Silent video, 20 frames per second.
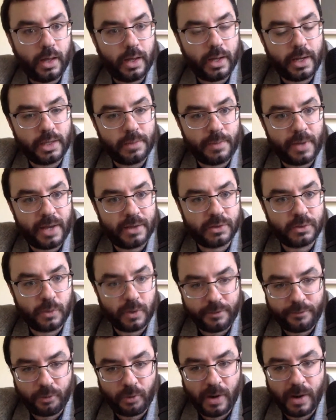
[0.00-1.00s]
in the past
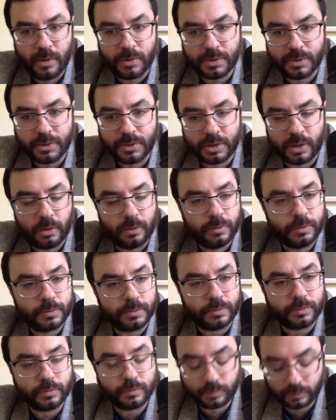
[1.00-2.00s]
24 hours or
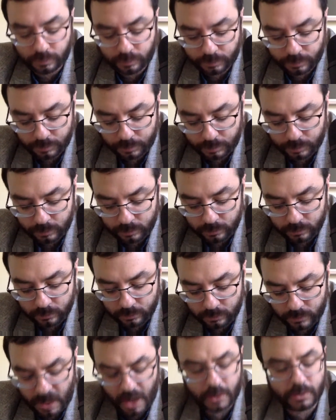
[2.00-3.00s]
so.
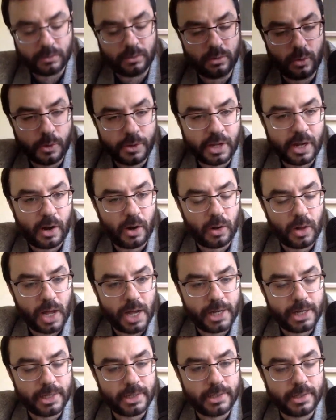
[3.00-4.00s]
Now, North
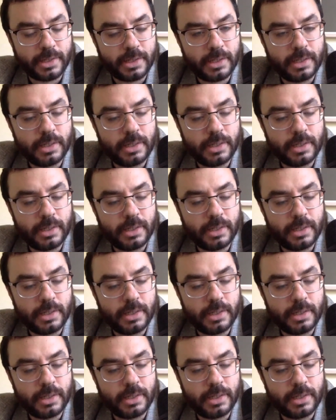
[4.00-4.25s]
Carolina